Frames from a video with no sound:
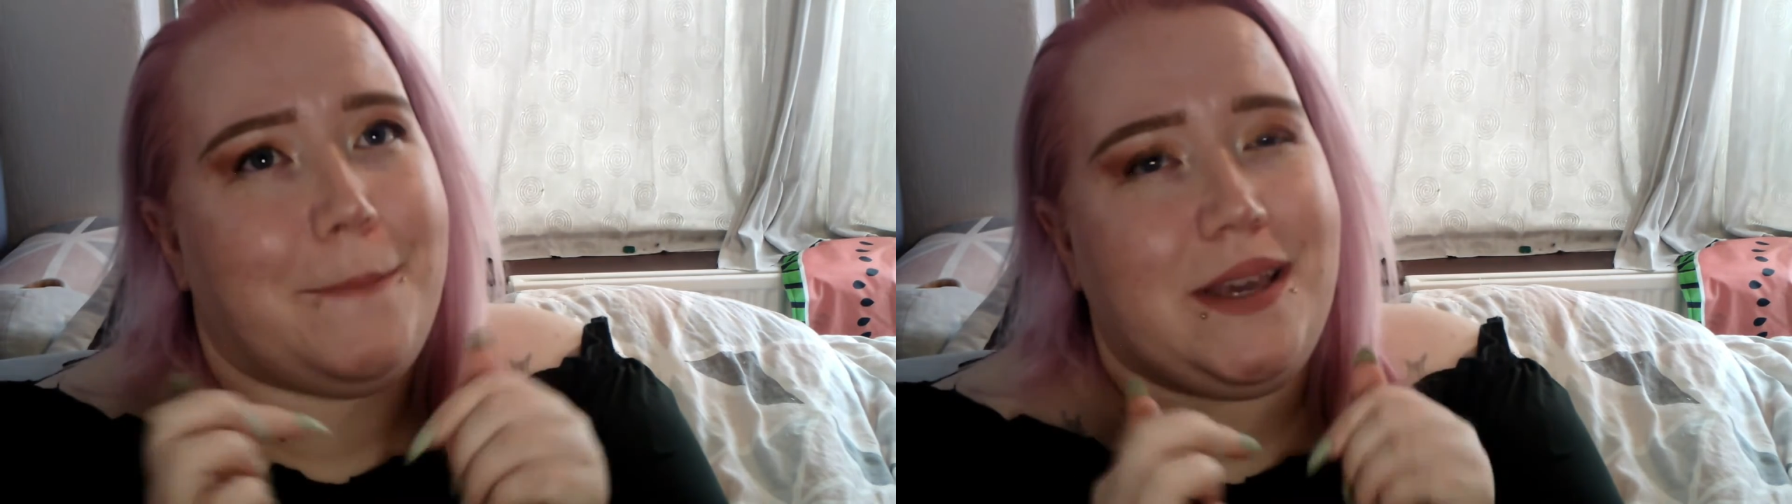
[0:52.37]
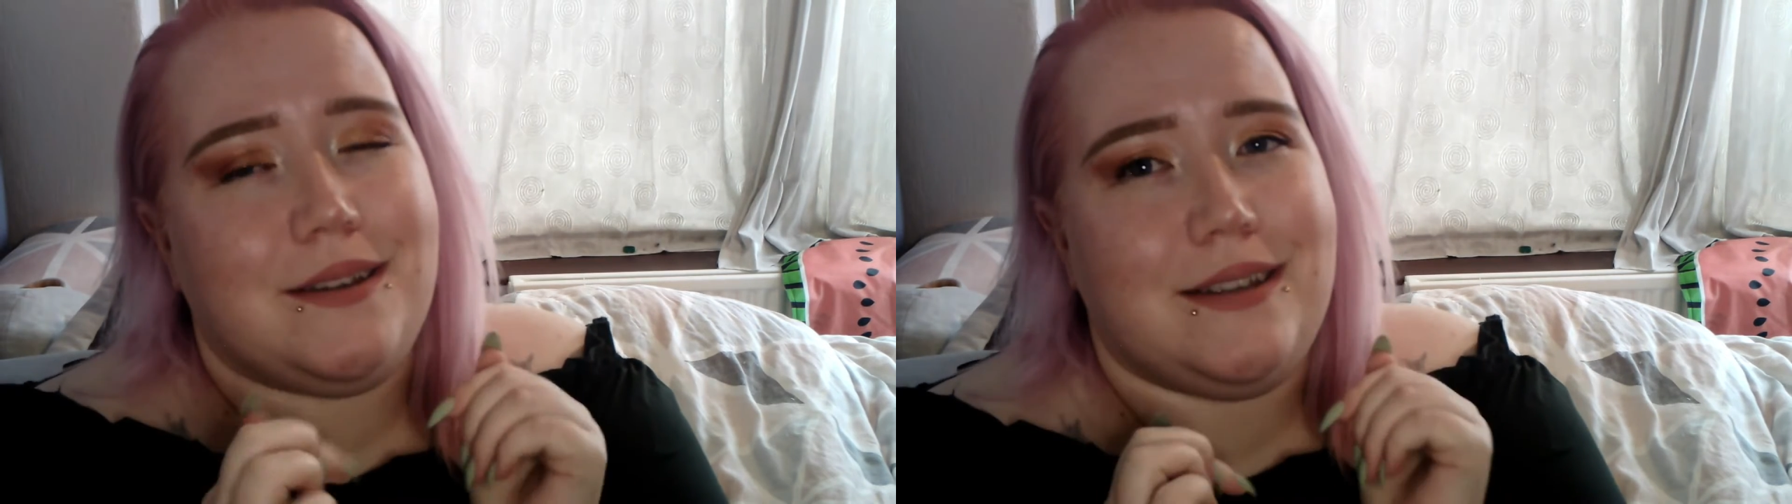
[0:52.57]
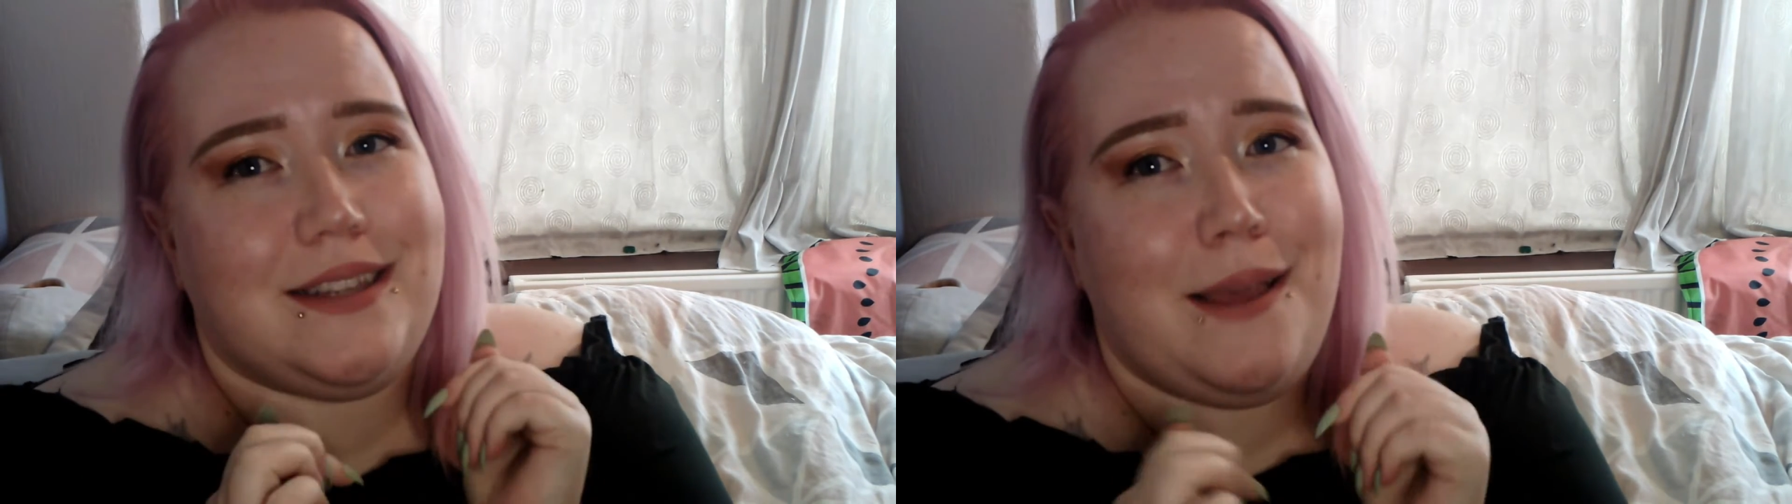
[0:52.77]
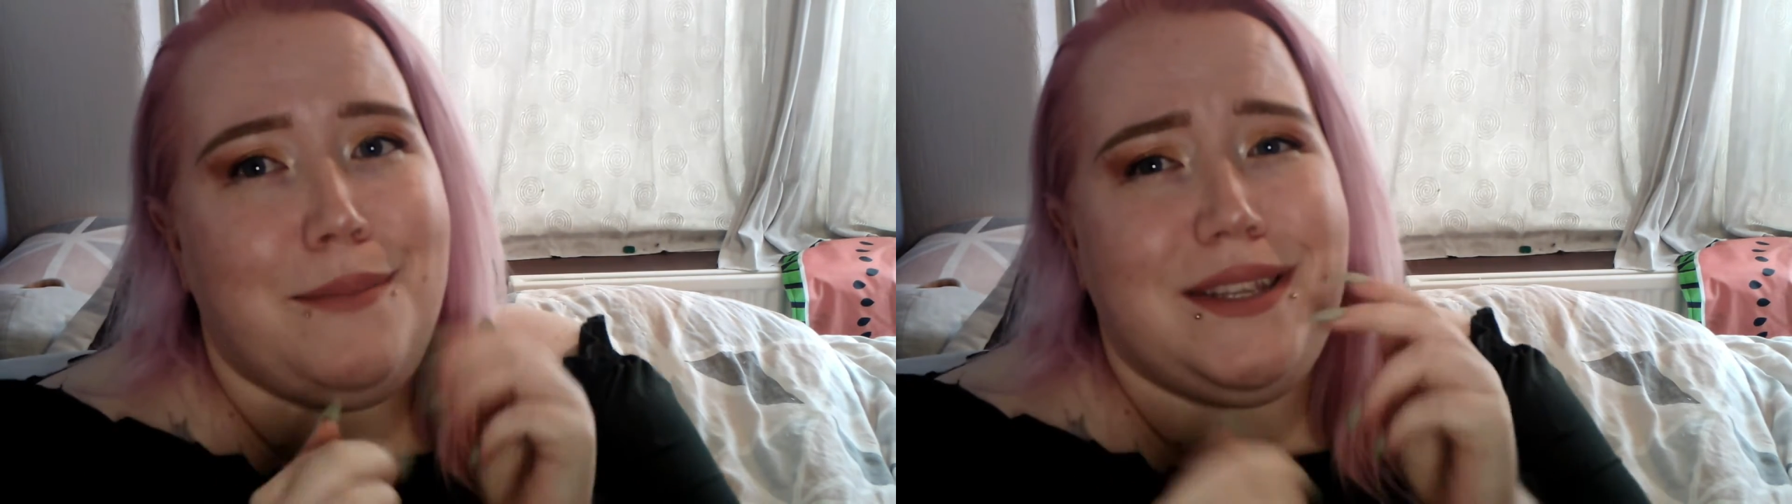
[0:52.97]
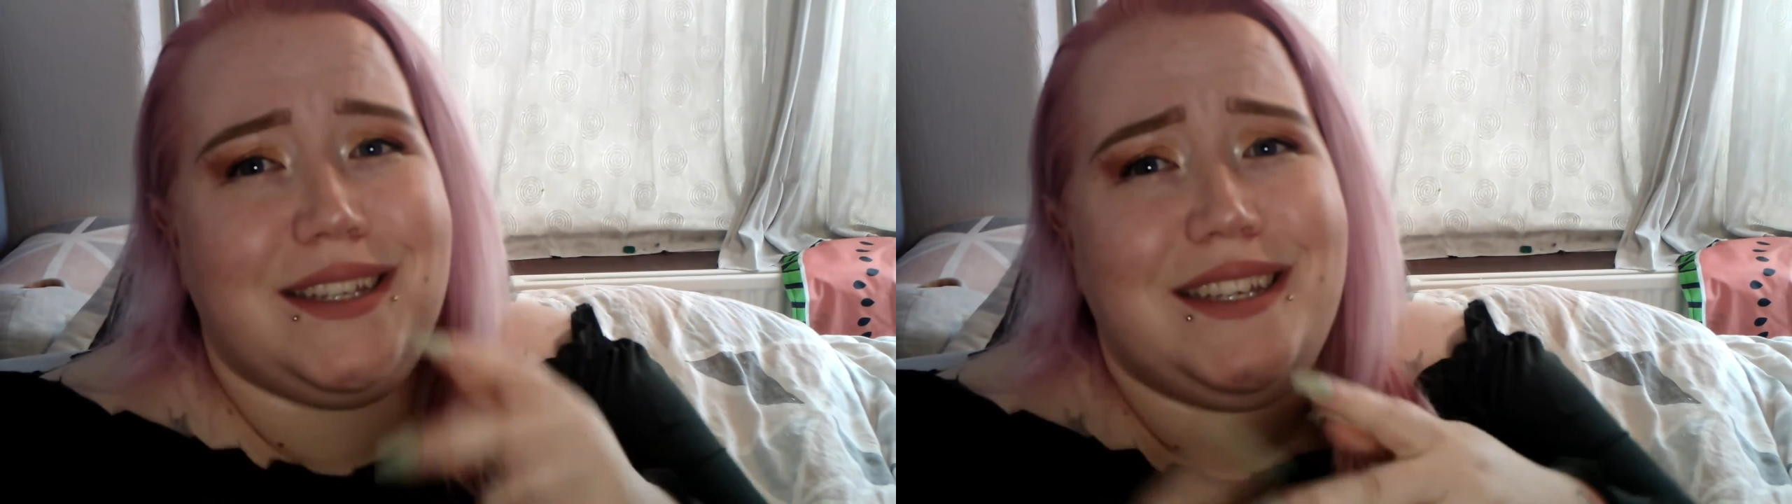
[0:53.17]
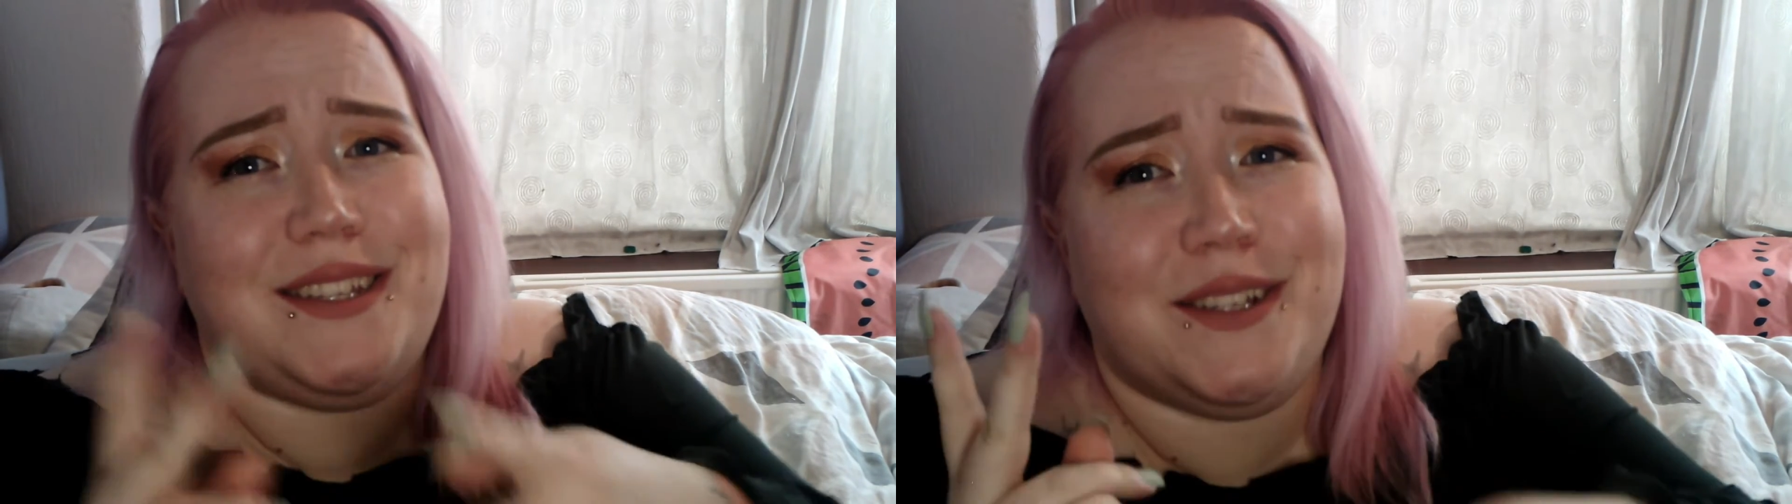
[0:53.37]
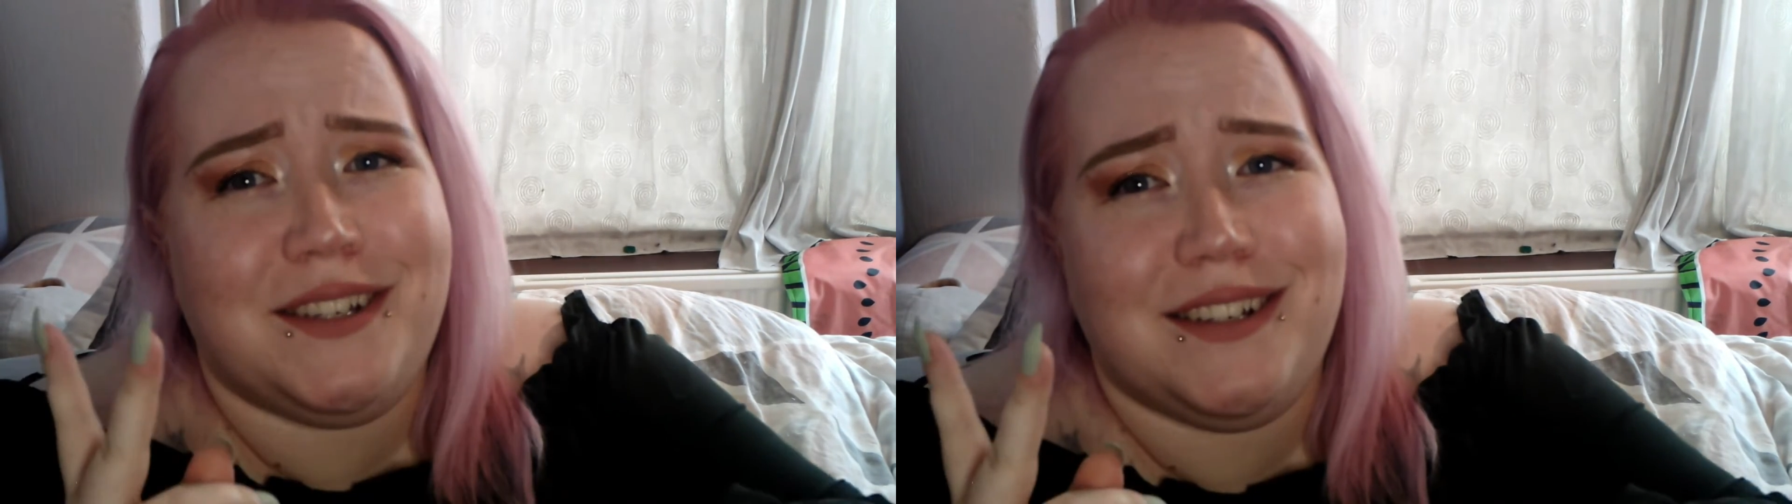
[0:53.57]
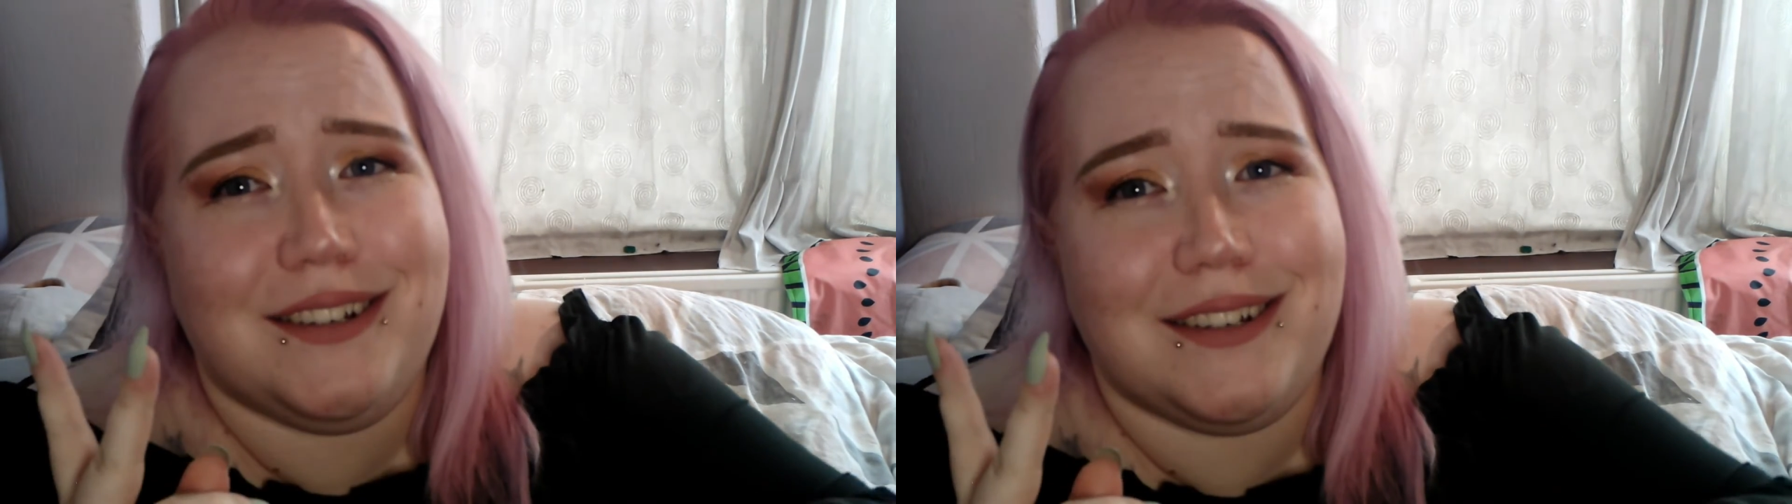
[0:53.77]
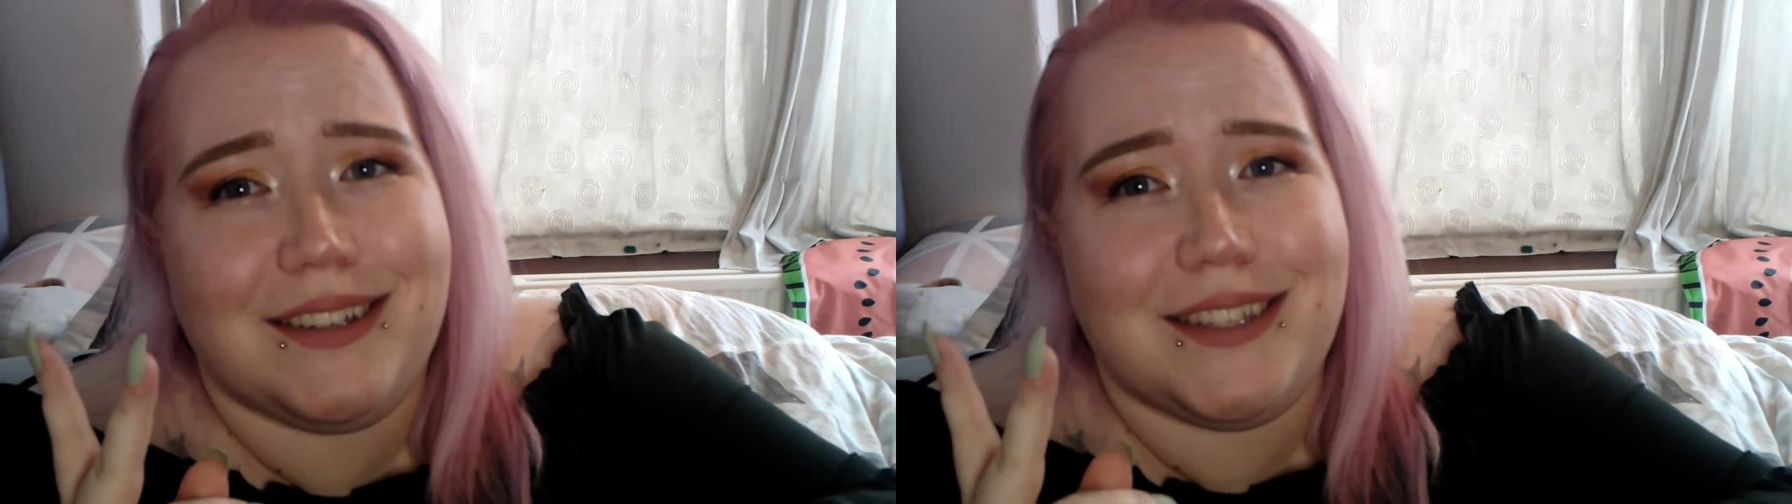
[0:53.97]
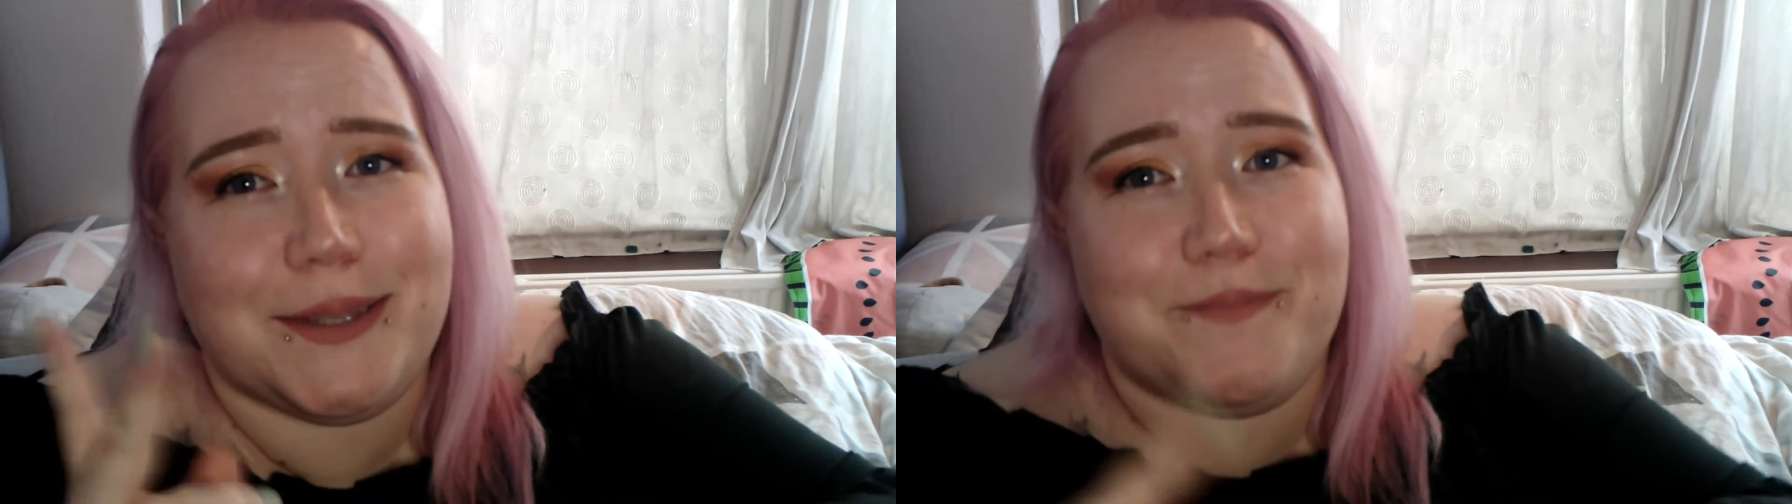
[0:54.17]
because NBC
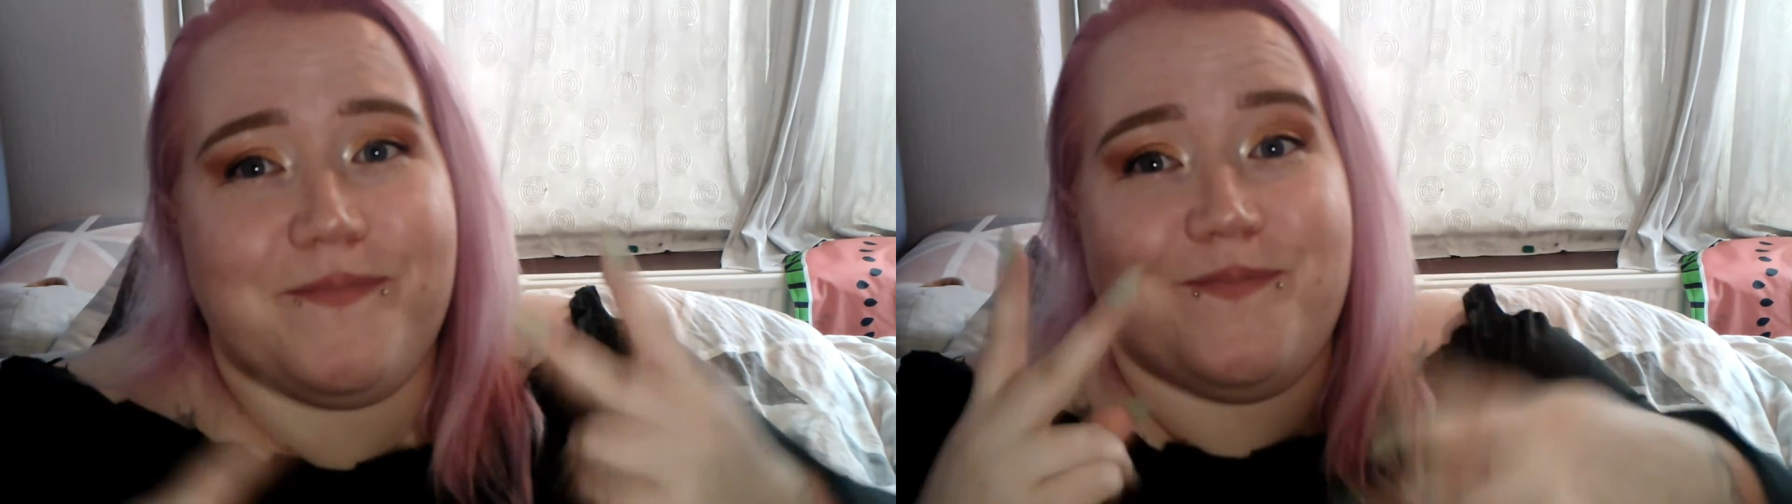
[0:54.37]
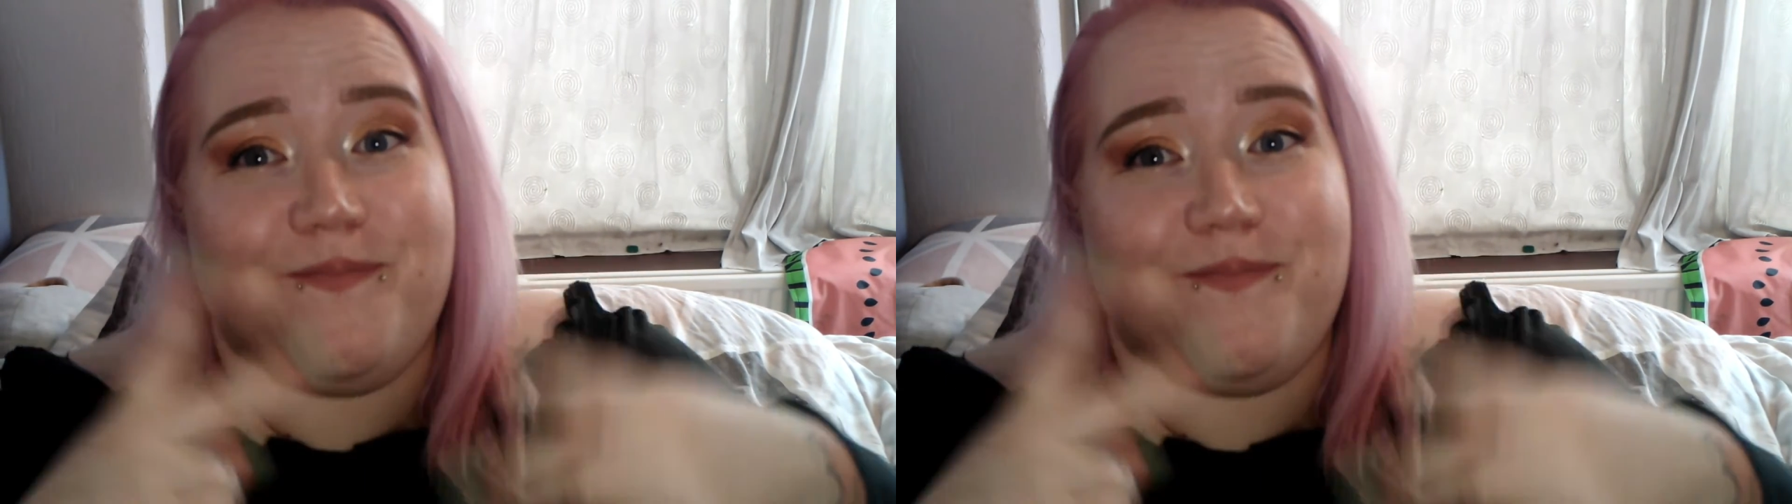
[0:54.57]
sucks.